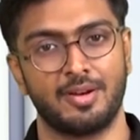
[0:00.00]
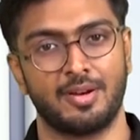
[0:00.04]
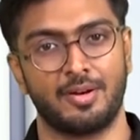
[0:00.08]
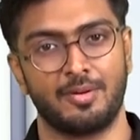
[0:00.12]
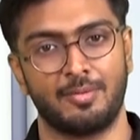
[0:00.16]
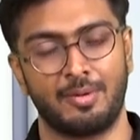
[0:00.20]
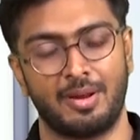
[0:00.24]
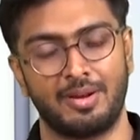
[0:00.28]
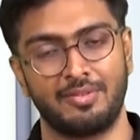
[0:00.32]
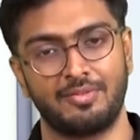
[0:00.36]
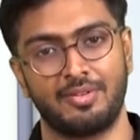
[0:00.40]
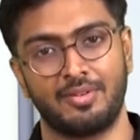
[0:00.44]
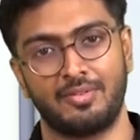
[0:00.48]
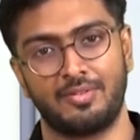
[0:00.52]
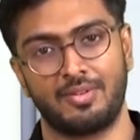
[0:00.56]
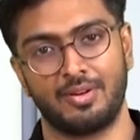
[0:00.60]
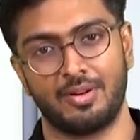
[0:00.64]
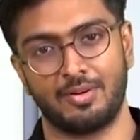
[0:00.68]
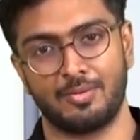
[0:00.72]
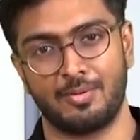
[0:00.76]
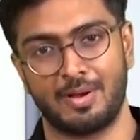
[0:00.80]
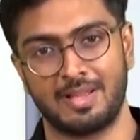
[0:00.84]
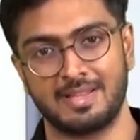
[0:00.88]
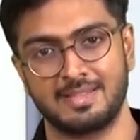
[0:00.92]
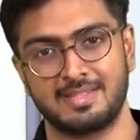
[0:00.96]
or 150
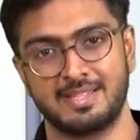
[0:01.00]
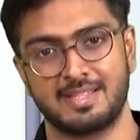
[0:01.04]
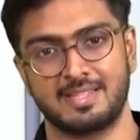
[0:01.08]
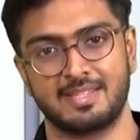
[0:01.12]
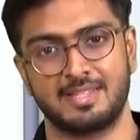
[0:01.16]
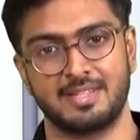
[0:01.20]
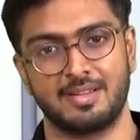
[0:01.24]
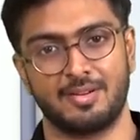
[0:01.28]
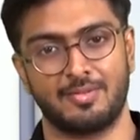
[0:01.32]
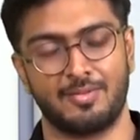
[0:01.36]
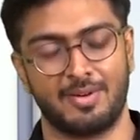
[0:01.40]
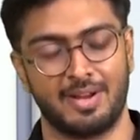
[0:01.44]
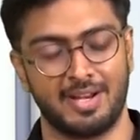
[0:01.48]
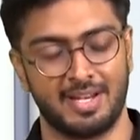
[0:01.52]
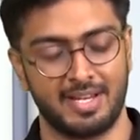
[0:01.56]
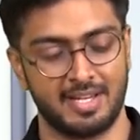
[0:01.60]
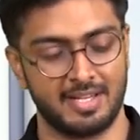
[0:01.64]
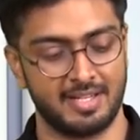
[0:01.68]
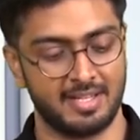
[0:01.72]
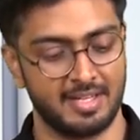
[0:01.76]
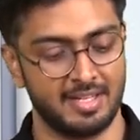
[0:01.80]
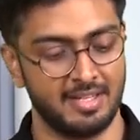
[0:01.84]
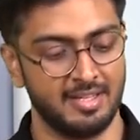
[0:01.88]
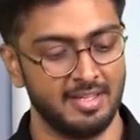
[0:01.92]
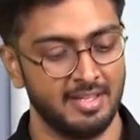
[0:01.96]
or 160 or
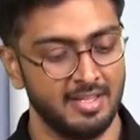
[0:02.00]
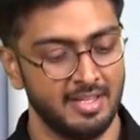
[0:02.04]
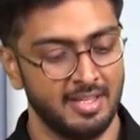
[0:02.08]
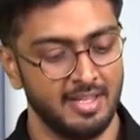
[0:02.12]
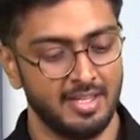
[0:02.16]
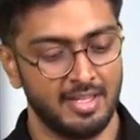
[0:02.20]
180